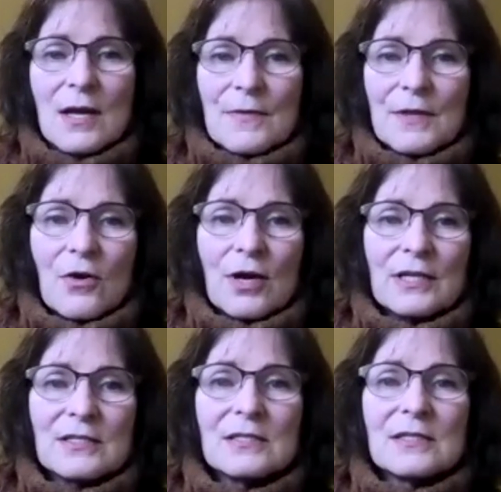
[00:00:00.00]
the
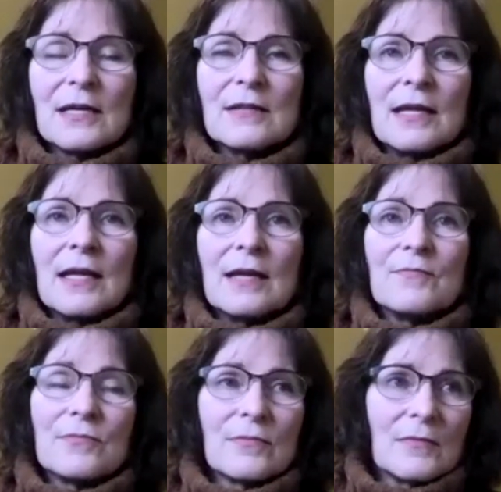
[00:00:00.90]
audiences that
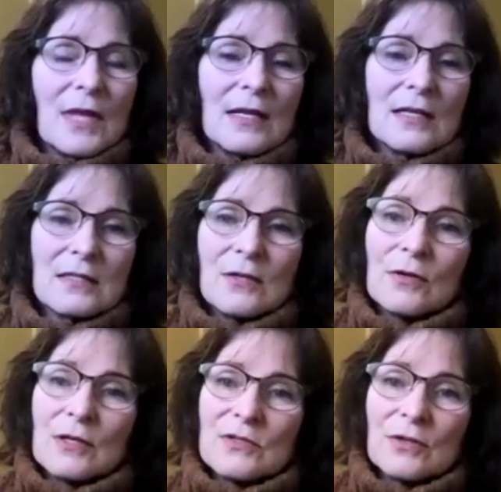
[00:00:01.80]

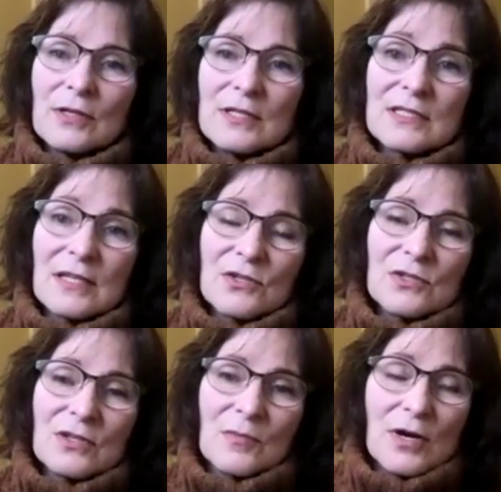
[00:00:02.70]
and certainly this touches
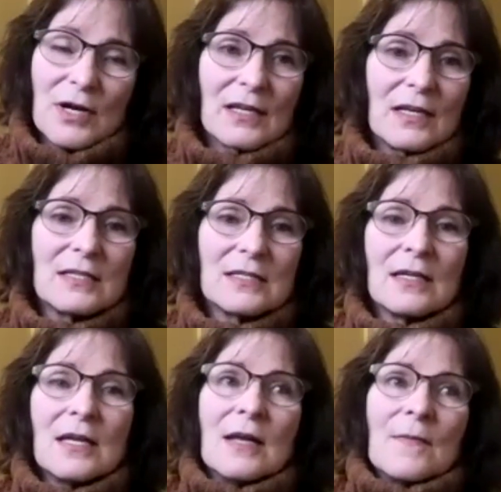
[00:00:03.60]
onto marketing, is
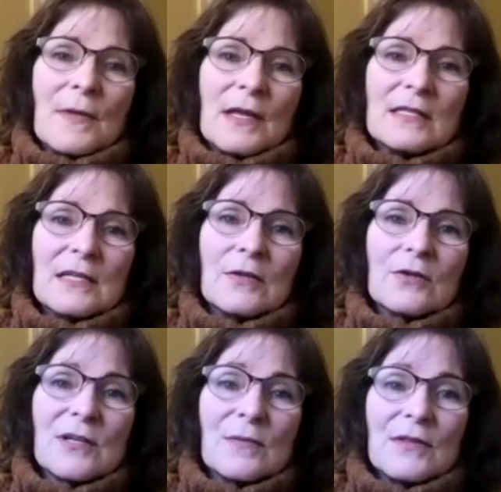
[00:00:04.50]
that it's either
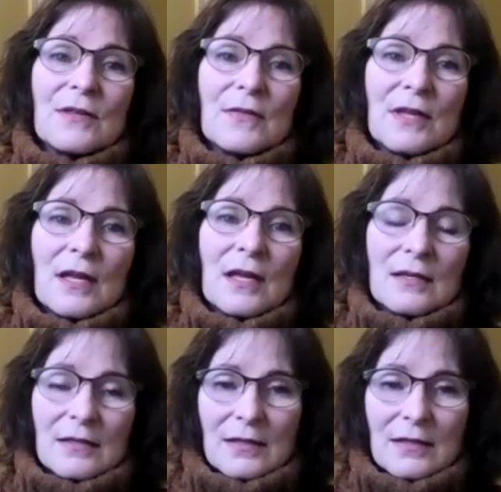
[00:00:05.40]
something that they